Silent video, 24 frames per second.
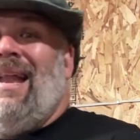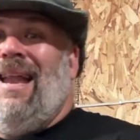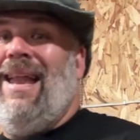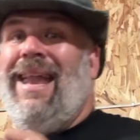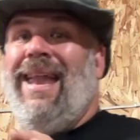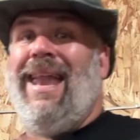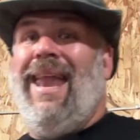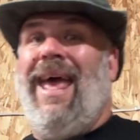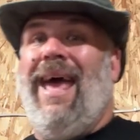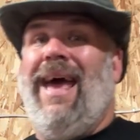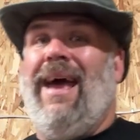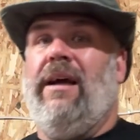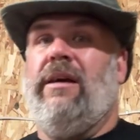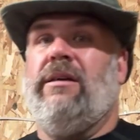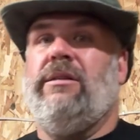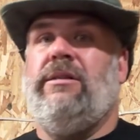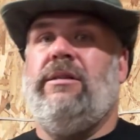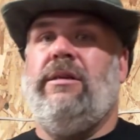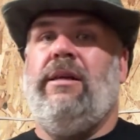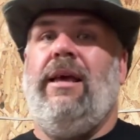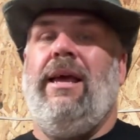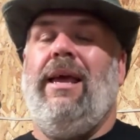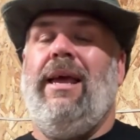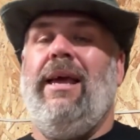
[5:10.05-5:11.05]

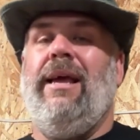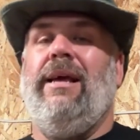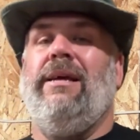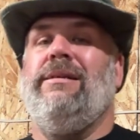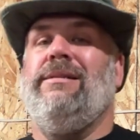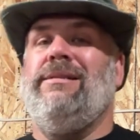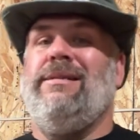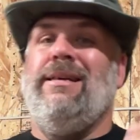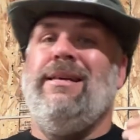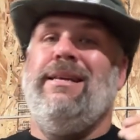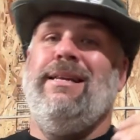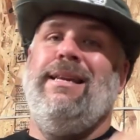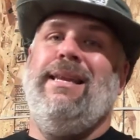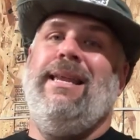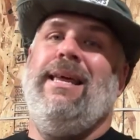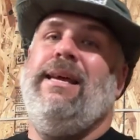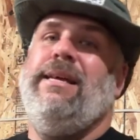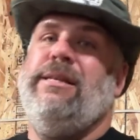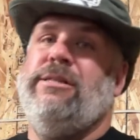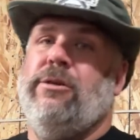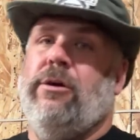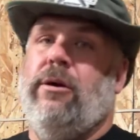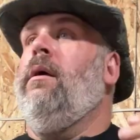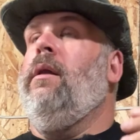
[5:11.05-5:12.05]
Next is
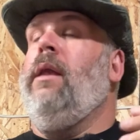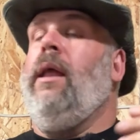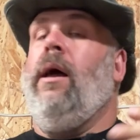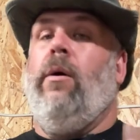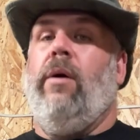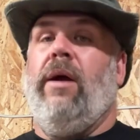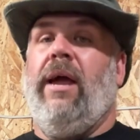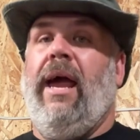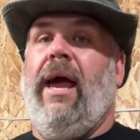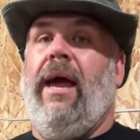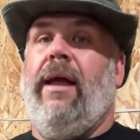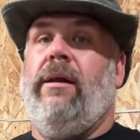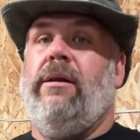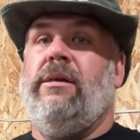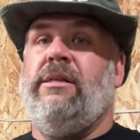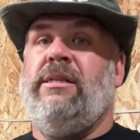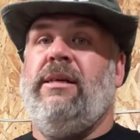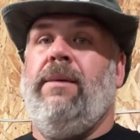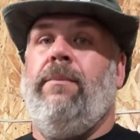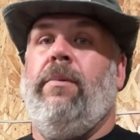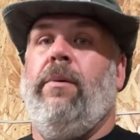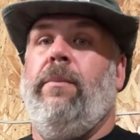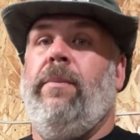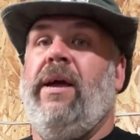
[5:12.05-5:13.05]
diesel. Now again,
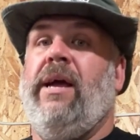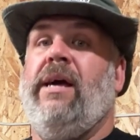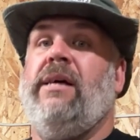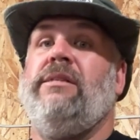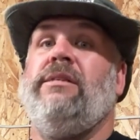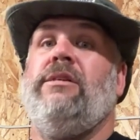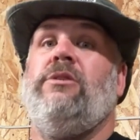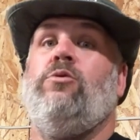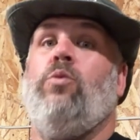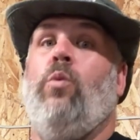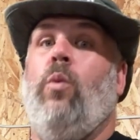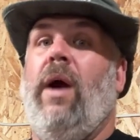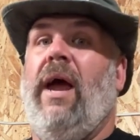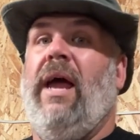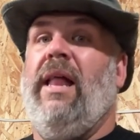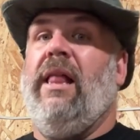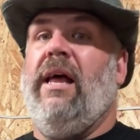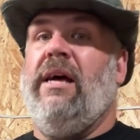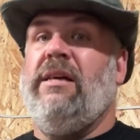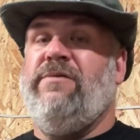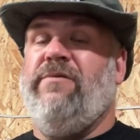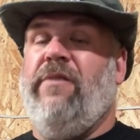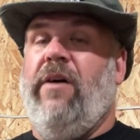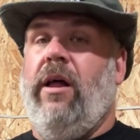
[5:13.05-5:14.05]
simply because it's way
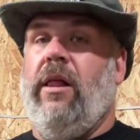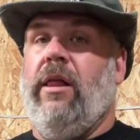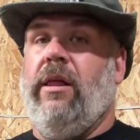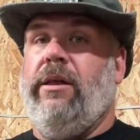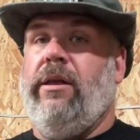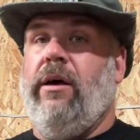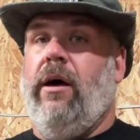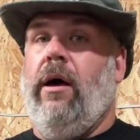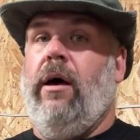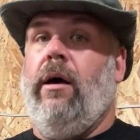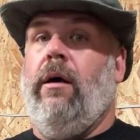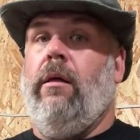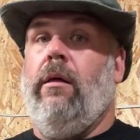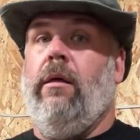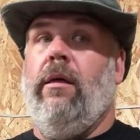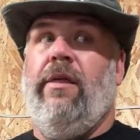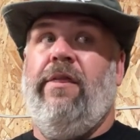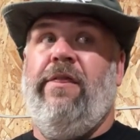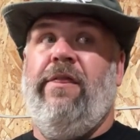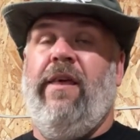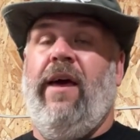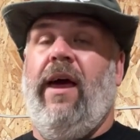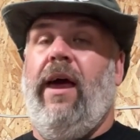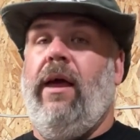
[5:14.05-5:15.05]
less volatile
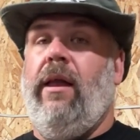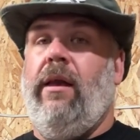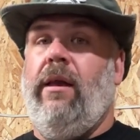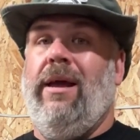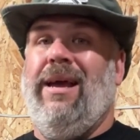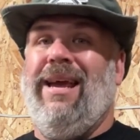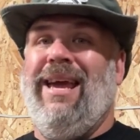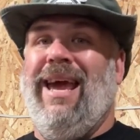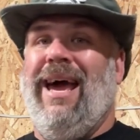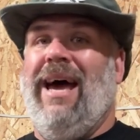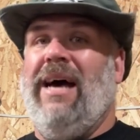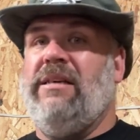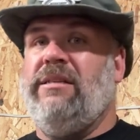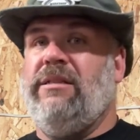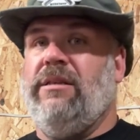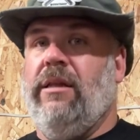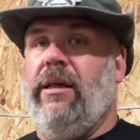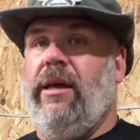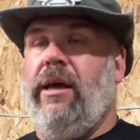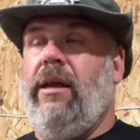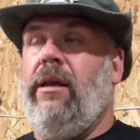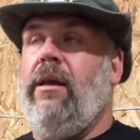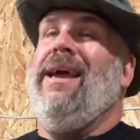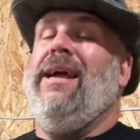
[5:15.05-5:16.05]
than
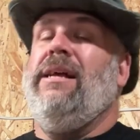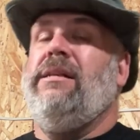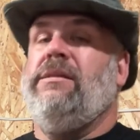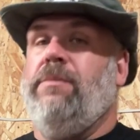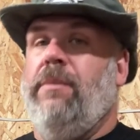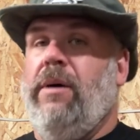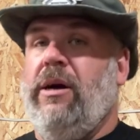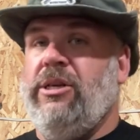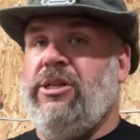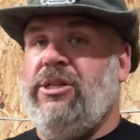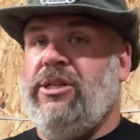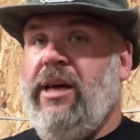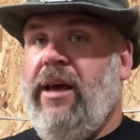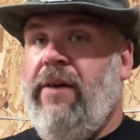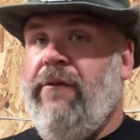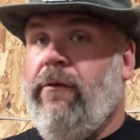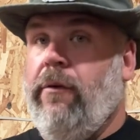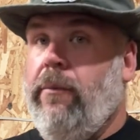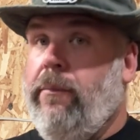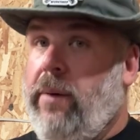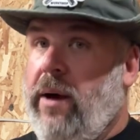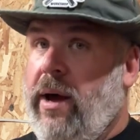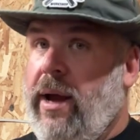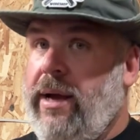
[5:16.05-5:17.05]
gasoline, it's much
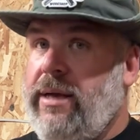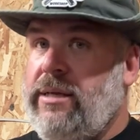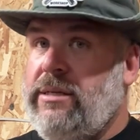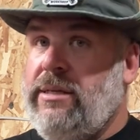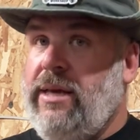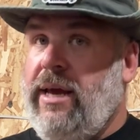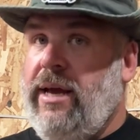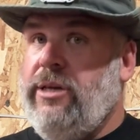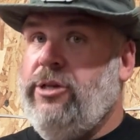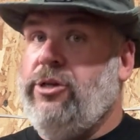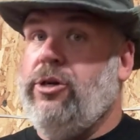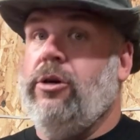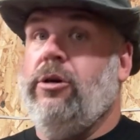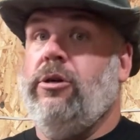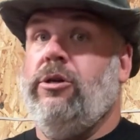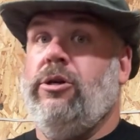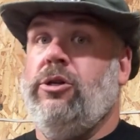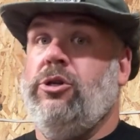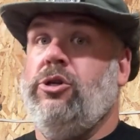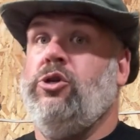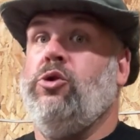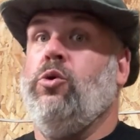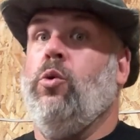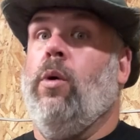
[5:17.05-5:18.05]
safer by its nature
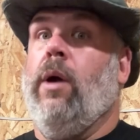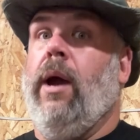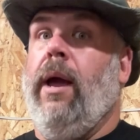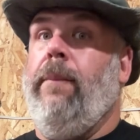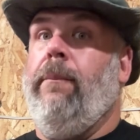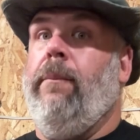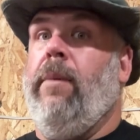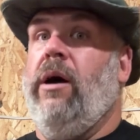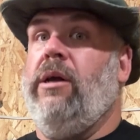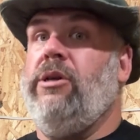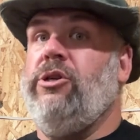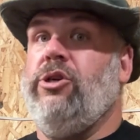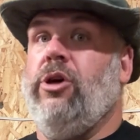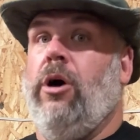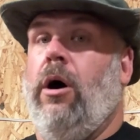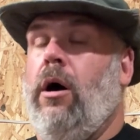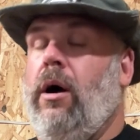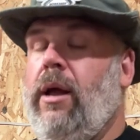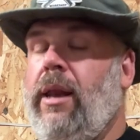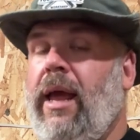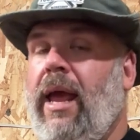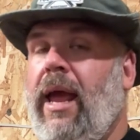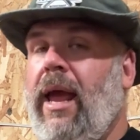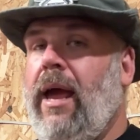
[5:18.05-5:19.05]
to store a bunch
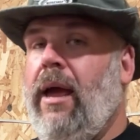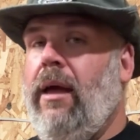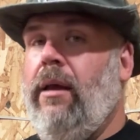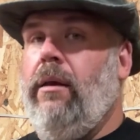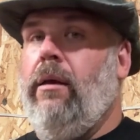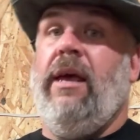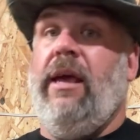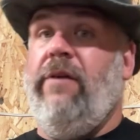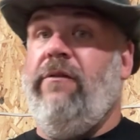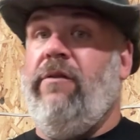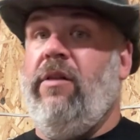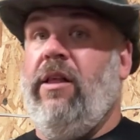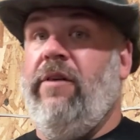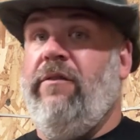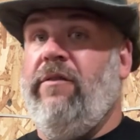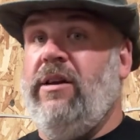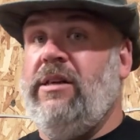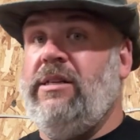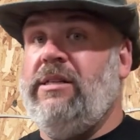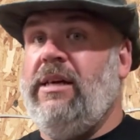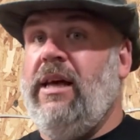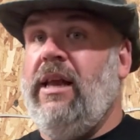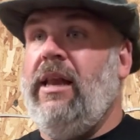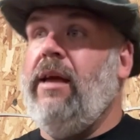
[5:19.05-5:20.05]
on hand. If you live in
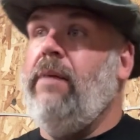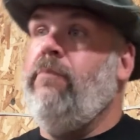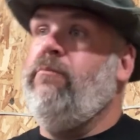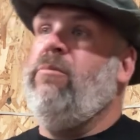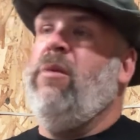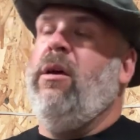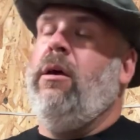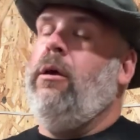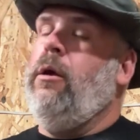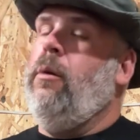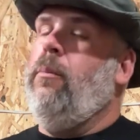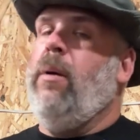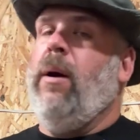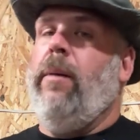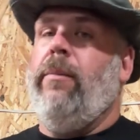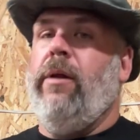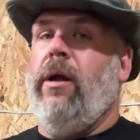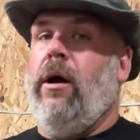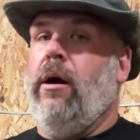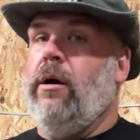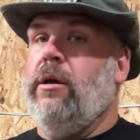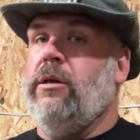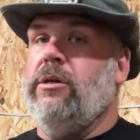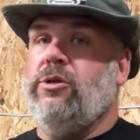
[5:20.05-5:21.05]
a city, you're probably
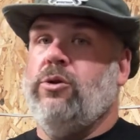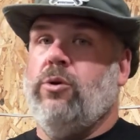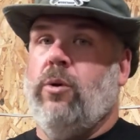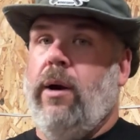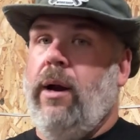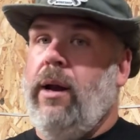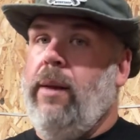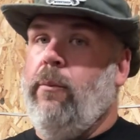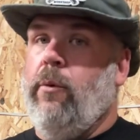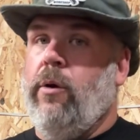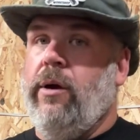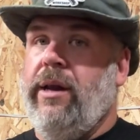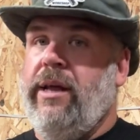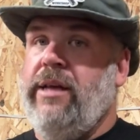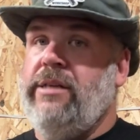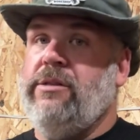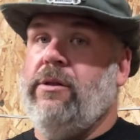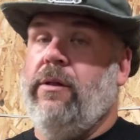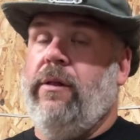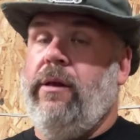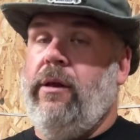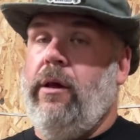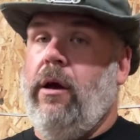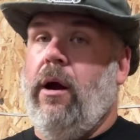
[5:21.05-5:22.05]
not going to store any more
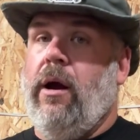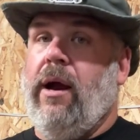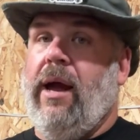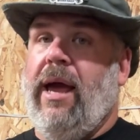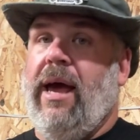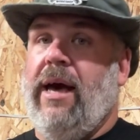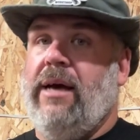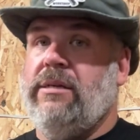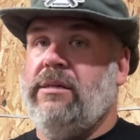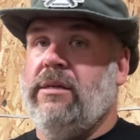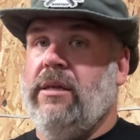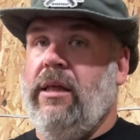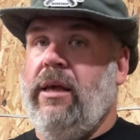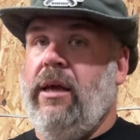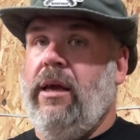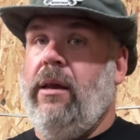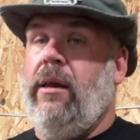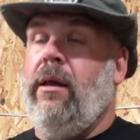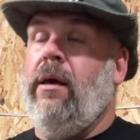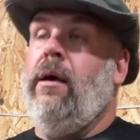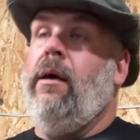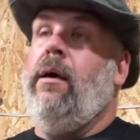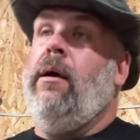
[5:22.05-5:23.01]
diesel than you are gasoline.